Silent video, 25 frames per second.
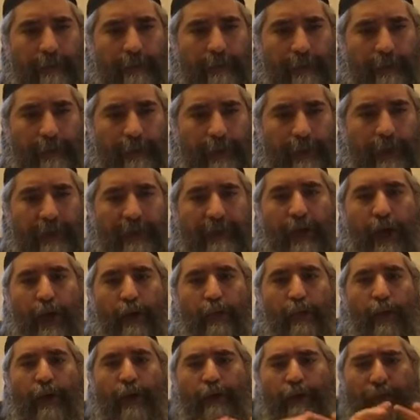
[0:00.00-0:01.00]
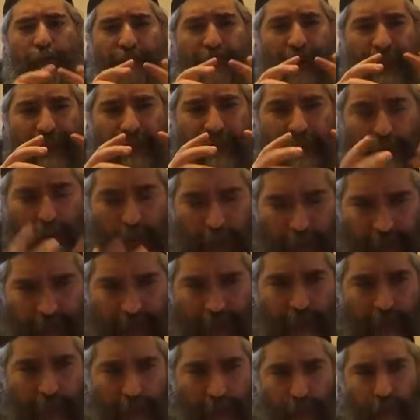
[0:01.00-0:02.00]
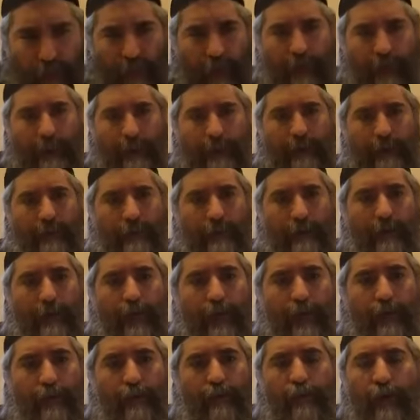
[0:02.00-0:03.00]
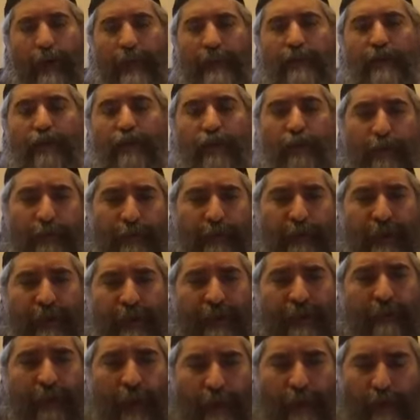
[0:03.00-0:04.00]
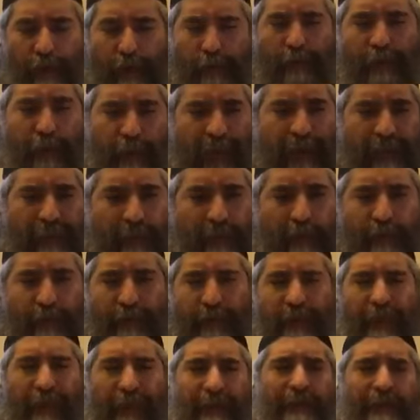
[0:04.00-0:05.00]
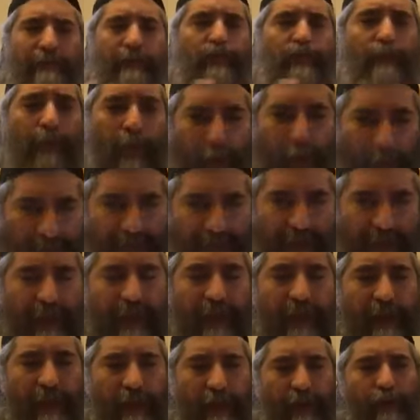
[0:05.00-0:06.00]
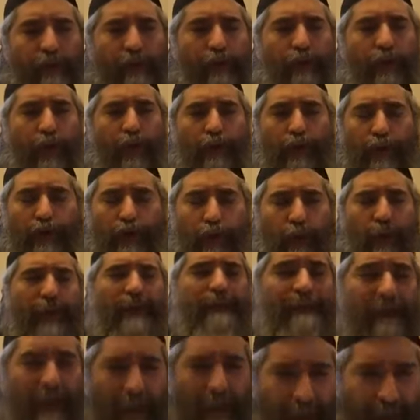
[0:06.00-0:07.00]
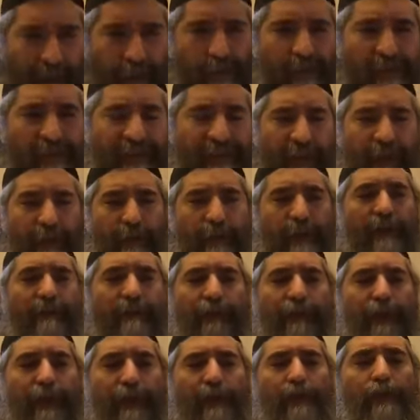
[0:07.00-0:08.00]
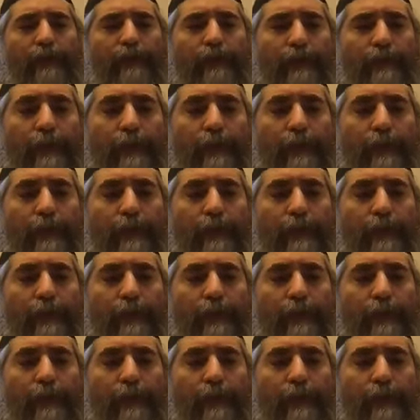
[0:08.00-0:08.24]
okay? When you find love in the Torah, when you feel, when you pray, you feel like HaKadosh Baruch Hu is hugging you. The Torah is hugging you, is caring for you.